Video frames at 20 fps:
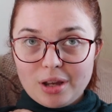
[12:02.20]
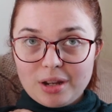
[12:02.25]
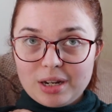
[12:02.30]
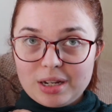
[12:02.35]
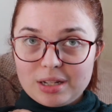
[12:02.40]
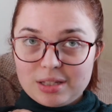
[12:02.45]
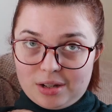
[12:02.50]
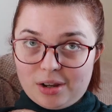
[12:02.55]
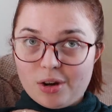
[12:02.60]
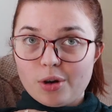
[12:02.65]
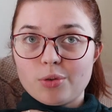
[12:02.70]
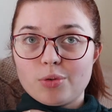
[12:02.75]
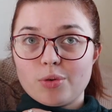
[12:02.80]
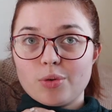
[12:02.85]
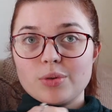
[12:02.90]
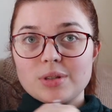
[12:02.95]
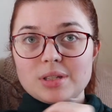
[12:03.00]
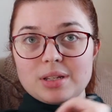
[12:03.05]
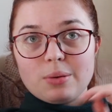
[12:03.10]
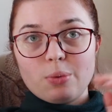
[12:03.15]
that I need to go
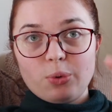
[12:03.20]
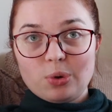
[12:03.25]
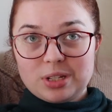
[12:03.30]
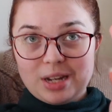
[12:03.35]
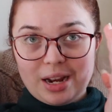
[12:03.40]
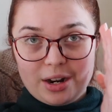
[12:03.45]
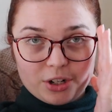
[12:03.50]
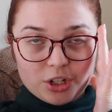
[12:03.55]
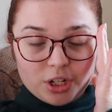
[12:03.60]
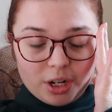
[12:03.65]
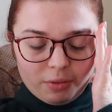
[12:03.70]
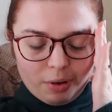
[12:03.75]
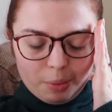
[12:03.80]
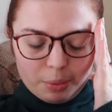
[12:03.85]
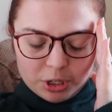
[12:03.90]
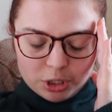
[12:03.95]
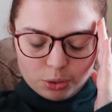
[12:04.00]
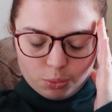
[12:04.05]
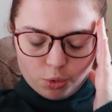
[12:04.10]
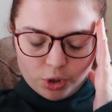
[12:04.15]
through and see what's actually
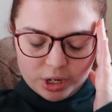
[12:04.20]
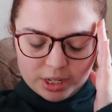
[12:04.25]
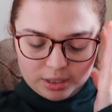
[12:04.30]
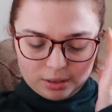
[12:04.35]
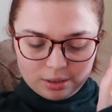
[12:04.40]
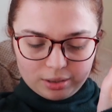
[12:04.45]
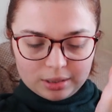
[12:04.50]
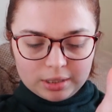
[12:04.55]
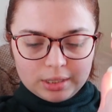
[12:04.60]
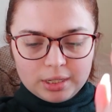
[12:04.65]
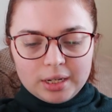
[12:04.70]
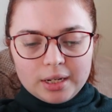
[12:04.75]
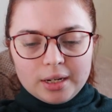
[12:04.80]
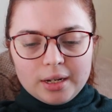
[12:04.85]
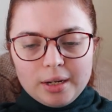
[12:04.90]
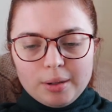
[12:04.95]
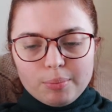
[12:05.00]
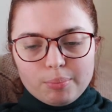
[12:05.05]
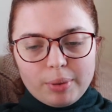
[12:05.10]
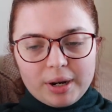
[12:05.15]
rubbish and what isn't.
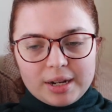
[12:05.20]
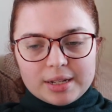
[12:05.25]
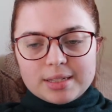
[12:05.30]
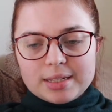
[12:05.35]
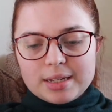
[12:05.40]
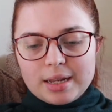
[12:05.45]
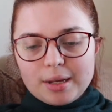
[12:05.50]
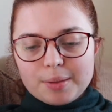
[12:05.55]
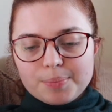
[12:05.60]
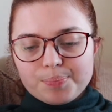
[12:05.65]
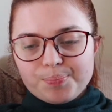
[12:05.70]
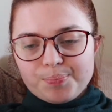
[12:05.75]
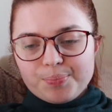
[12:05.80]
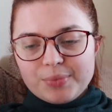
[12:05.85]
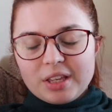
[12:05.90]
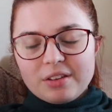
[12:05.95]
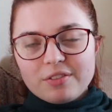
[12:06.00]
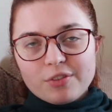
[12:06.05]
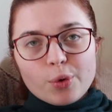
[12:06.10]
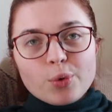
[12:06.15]
But
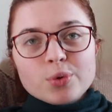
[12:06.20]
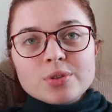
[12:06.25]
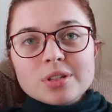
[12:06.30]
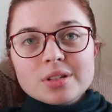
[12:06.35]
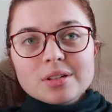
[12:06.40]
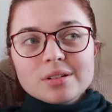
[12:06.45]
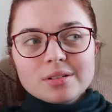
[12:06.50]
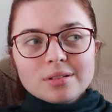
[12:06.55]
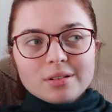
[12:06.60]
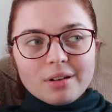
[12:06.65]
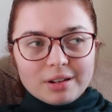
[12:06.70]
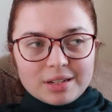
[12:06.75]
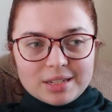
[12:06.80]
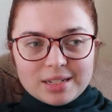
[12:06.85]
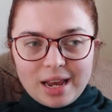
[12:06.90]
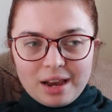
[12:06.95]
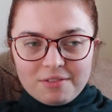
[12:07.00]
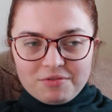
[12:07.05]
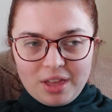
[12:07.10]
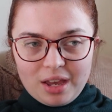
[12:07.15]
it feels nice
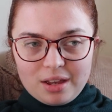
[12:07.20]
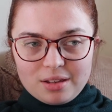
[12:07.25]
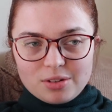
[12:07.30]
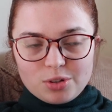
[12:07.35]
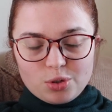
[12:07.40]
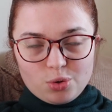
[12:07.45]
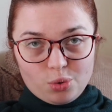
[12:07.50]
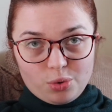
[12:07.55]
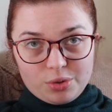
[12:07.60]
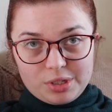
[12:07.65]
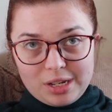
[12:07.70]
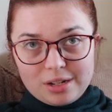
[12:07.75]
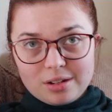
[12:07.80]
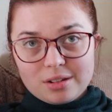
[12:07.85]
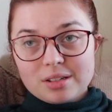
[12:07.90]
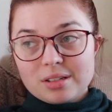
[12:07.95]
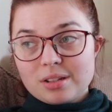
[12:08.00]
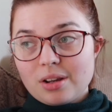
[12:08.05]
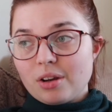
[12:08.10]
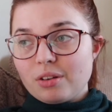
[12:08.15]
to have that sorted,
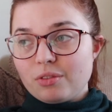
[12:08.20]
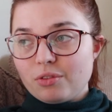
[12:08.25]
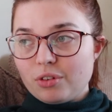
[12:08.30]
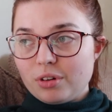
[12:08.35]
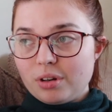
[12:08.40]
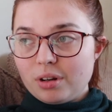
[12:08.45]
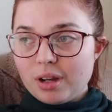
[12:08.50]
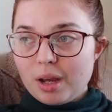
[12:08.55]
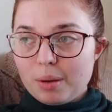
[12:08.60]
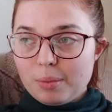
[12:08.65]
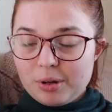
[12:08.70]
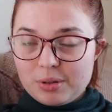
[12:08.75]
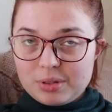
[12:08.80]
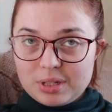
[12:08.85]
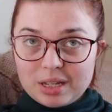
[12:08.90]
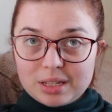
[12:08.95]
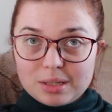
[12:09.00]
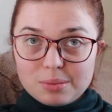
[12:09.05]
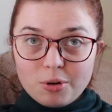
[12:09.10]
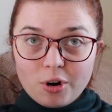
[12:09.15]
because it's going for an
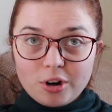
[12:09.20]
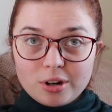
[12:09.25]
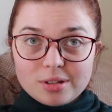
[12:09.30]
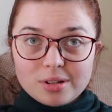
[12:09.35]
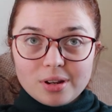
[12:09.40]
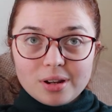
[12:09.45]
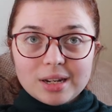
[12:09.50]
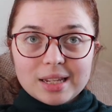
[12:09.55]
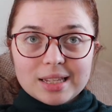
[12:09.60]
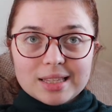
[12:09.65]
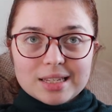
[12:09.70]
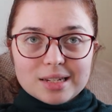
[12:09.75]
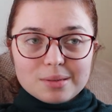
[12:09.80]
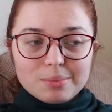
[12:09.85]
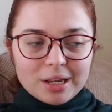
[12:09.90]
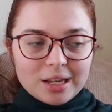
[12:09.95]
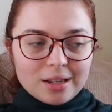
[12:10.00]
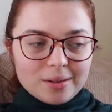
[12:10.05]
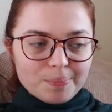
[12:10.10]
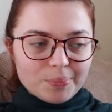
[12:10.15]
MOT tomorrow, so it needs to
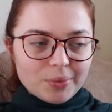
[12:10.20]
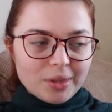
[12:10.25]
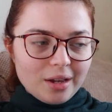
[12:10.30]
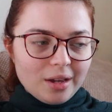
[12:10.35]
be